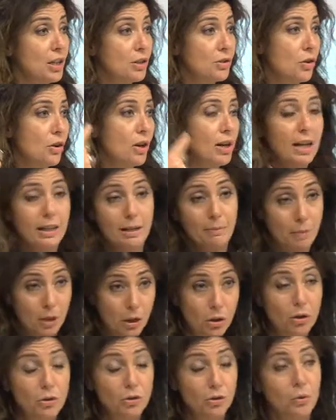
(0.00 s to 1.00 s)
So, and
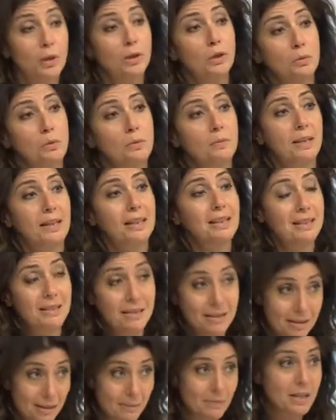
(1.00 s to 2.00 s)
because quantum optical
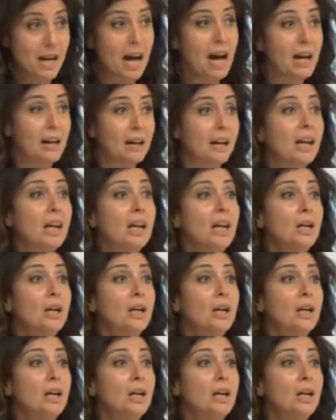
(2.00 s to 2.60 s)
systems are,